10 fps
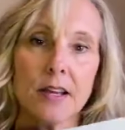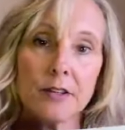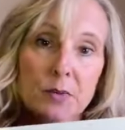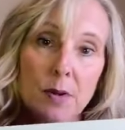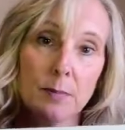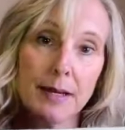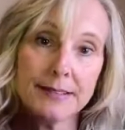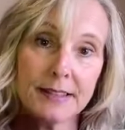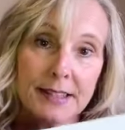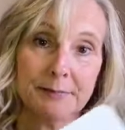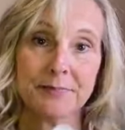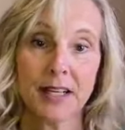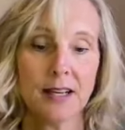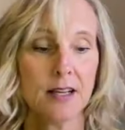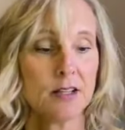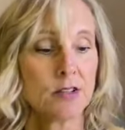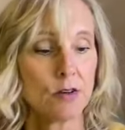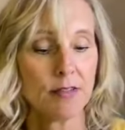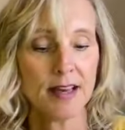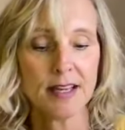how you spell madly.
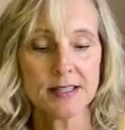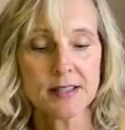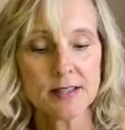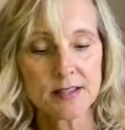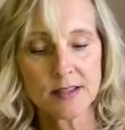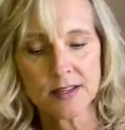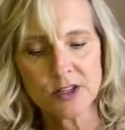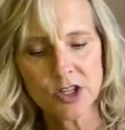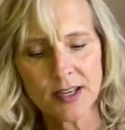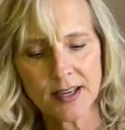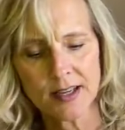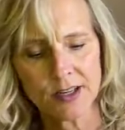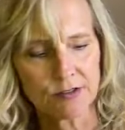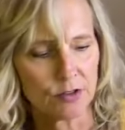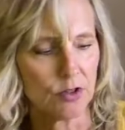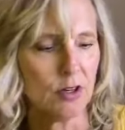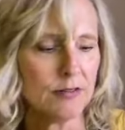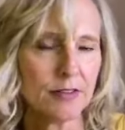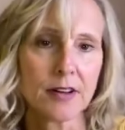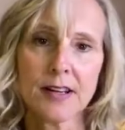So that is such a handy rule
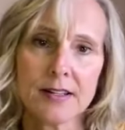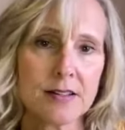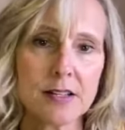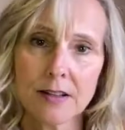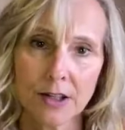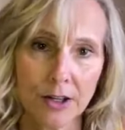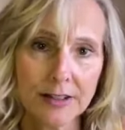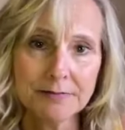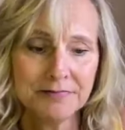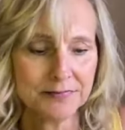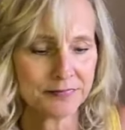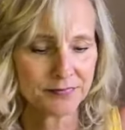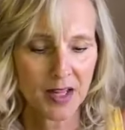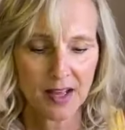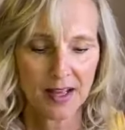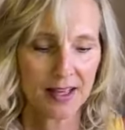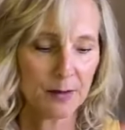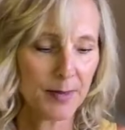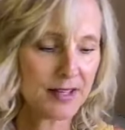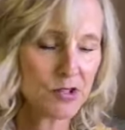for kids to learn.
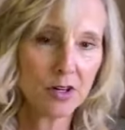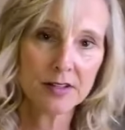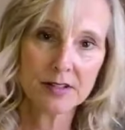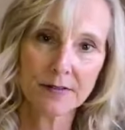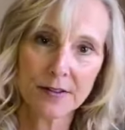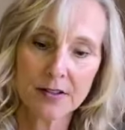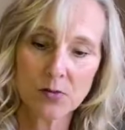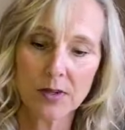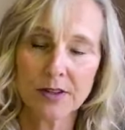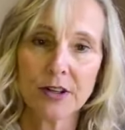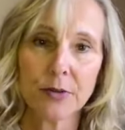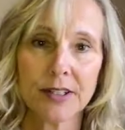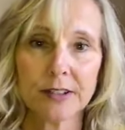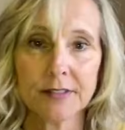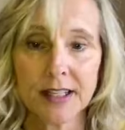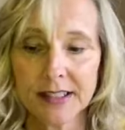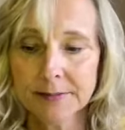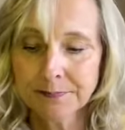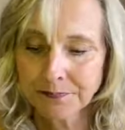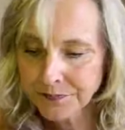It makes all the difference when they're doing the
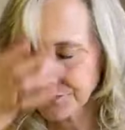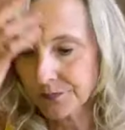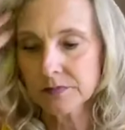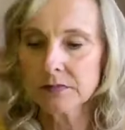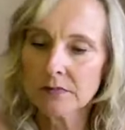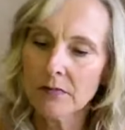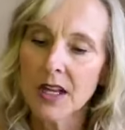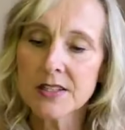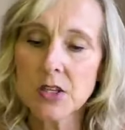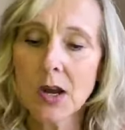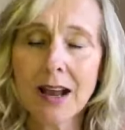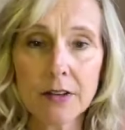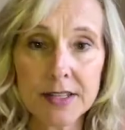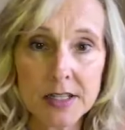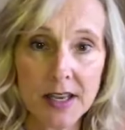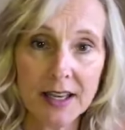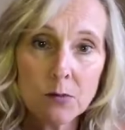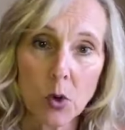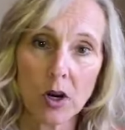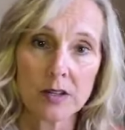writing. And so how this
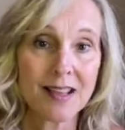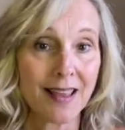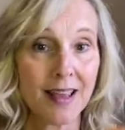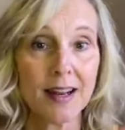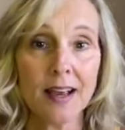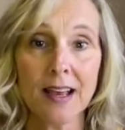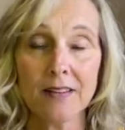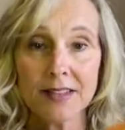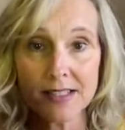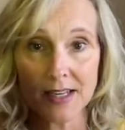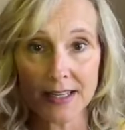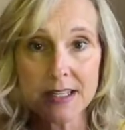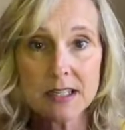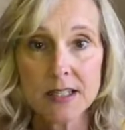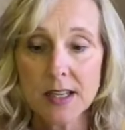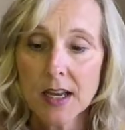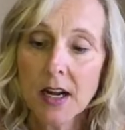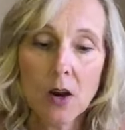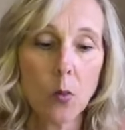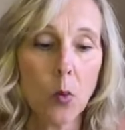game works, again, I have the dice.
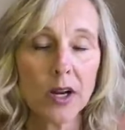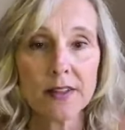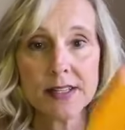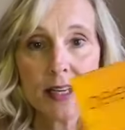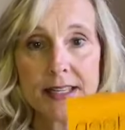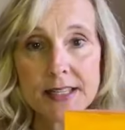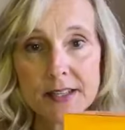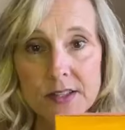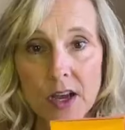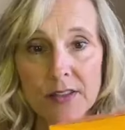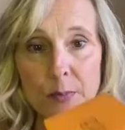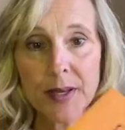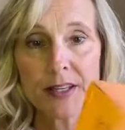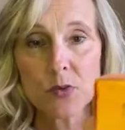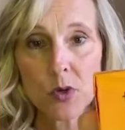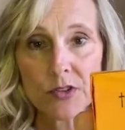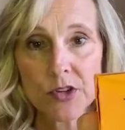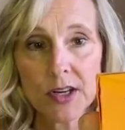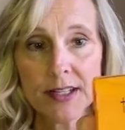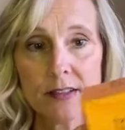One of the dice has got the base words
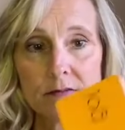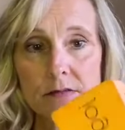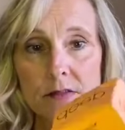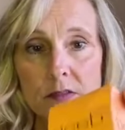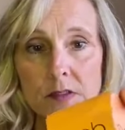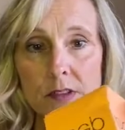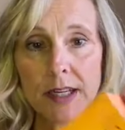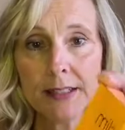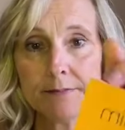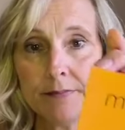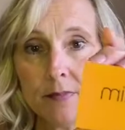on it, right?